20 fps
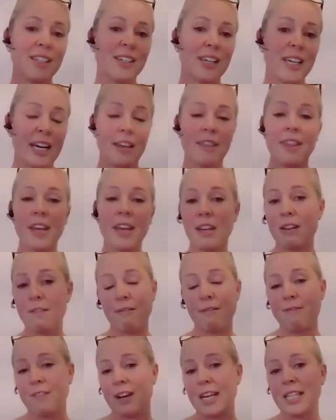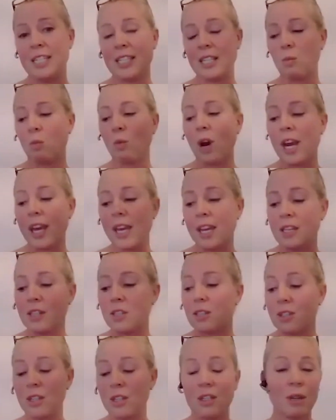and then finding ways
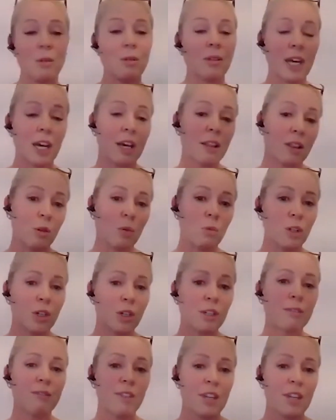to do that work for